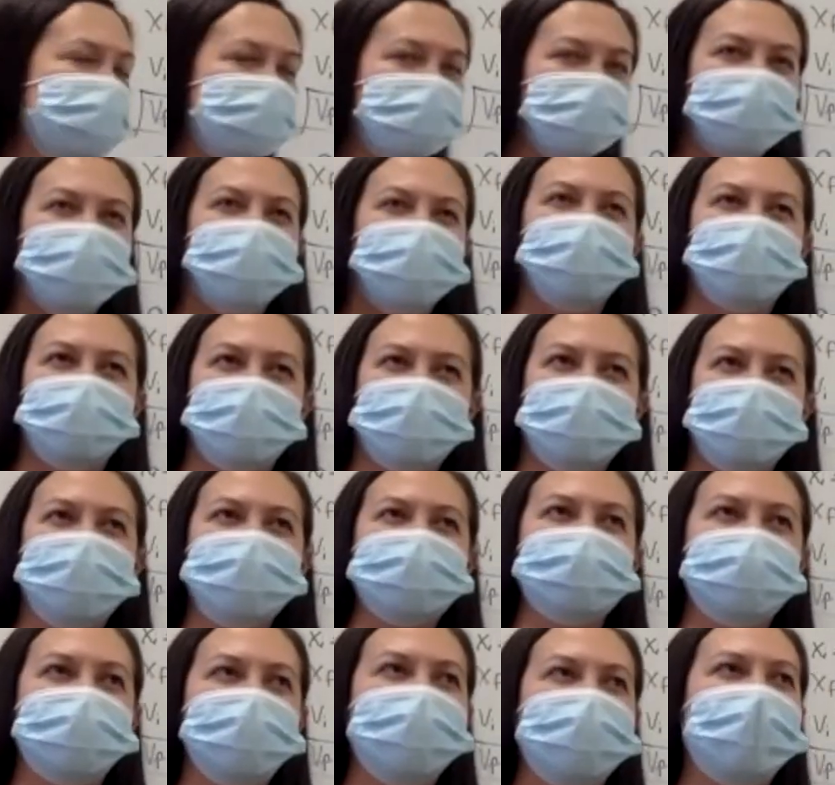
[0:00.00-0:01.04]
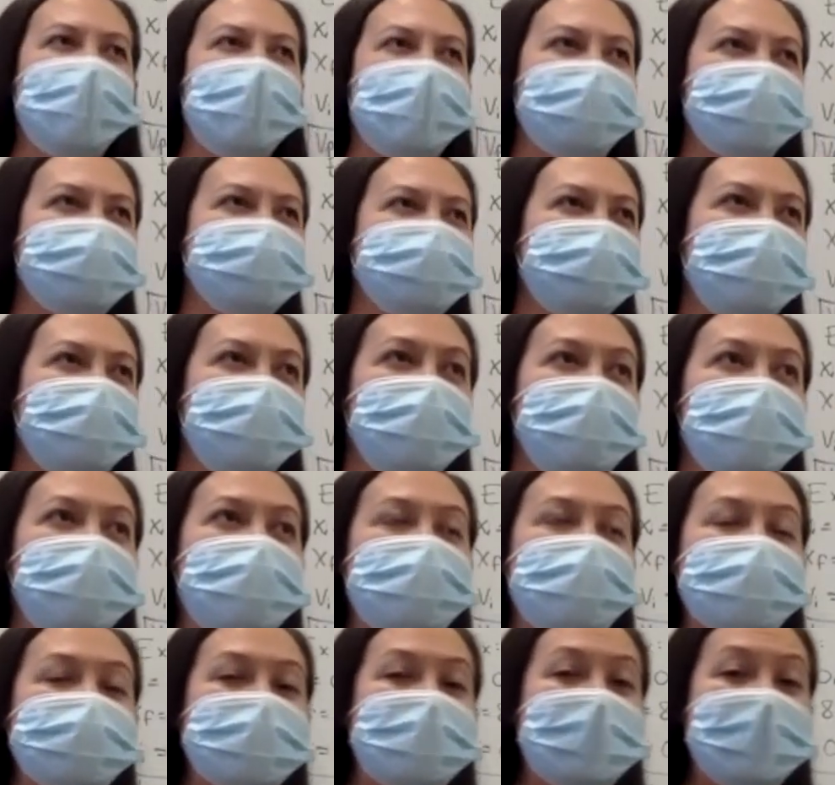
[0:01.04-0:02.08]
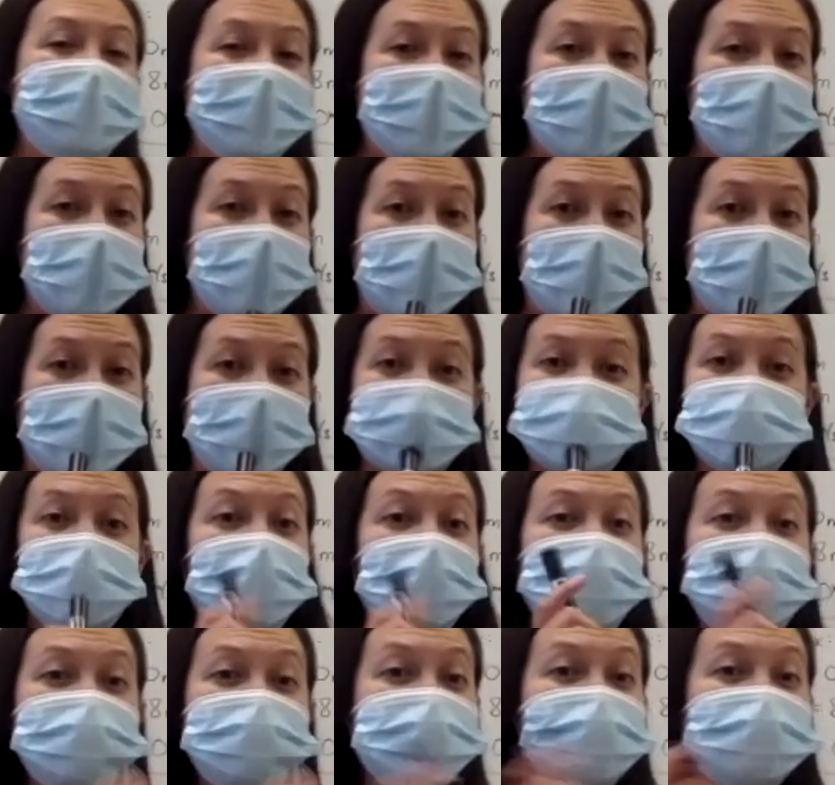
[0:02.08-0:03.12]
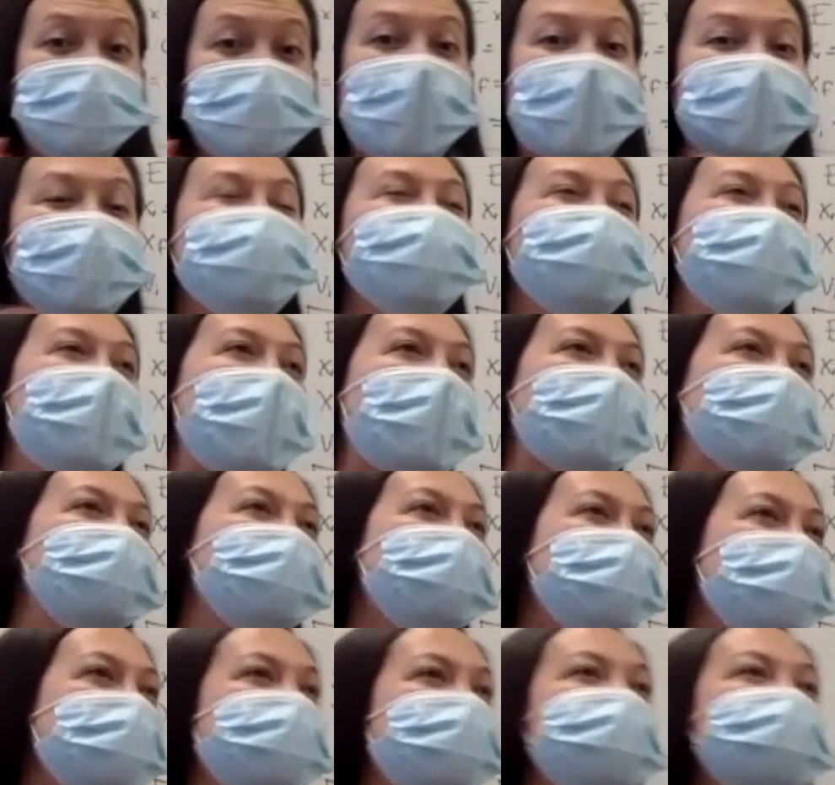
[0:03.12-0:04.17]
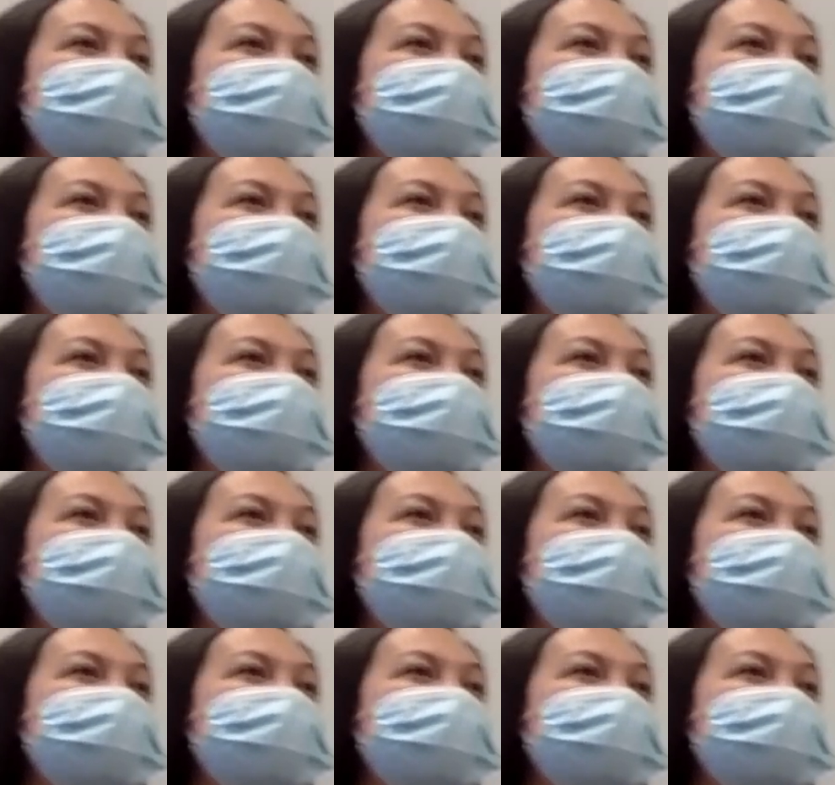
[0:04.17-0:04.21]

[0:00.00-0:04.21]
looking for. Let's put an X there. No. Don't do that because X's are